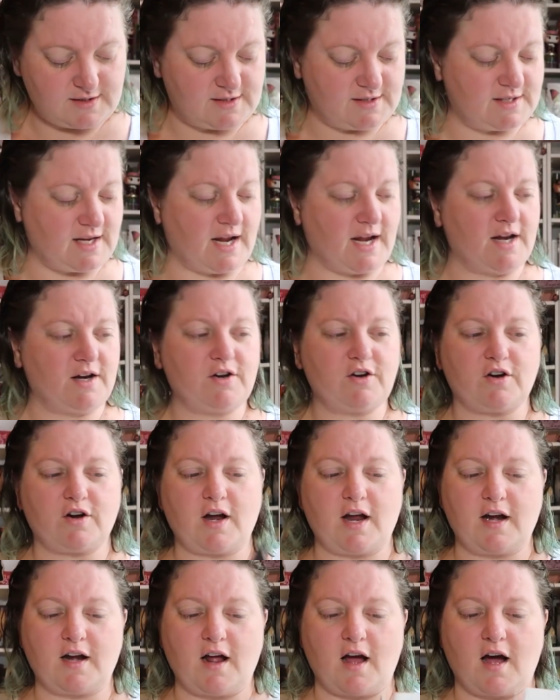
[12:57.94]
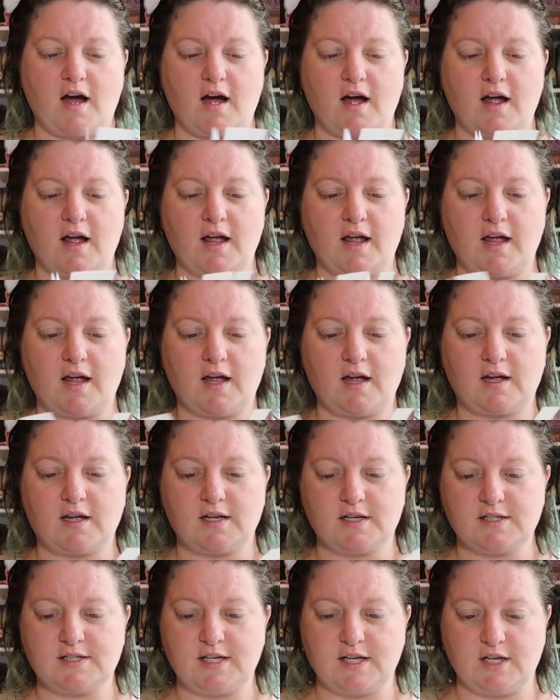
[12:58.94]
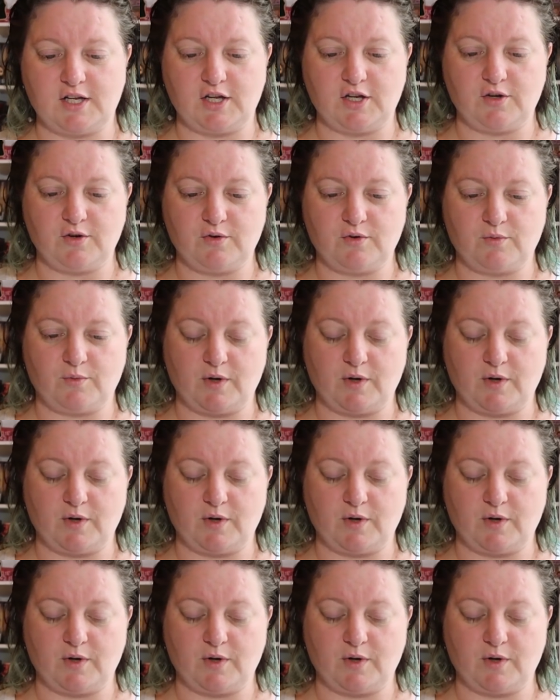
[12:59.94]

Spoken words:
Xander and I continued